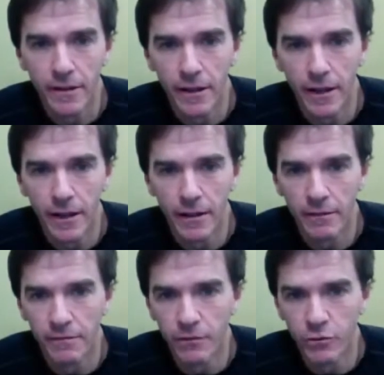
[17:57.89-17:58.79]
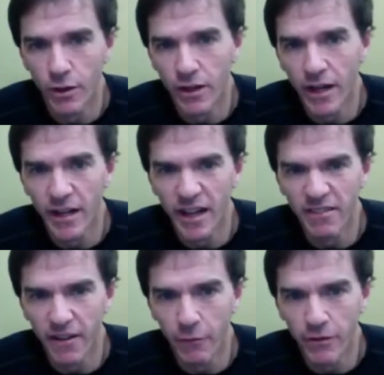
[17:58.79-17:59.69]
For
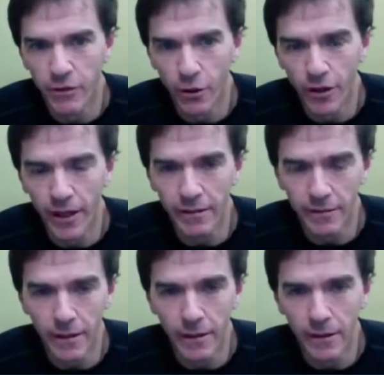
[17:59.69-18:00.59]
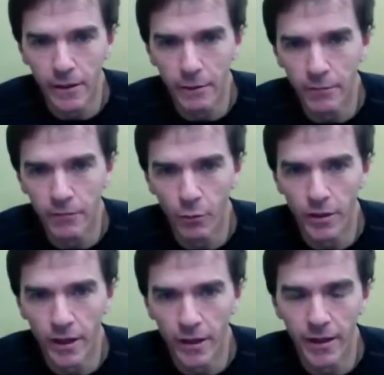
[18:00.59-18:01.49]
$29.95, we start at up to
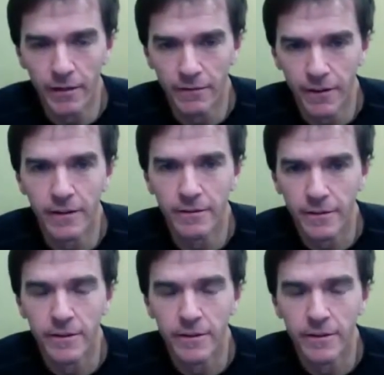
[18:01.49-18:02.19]
$49.95.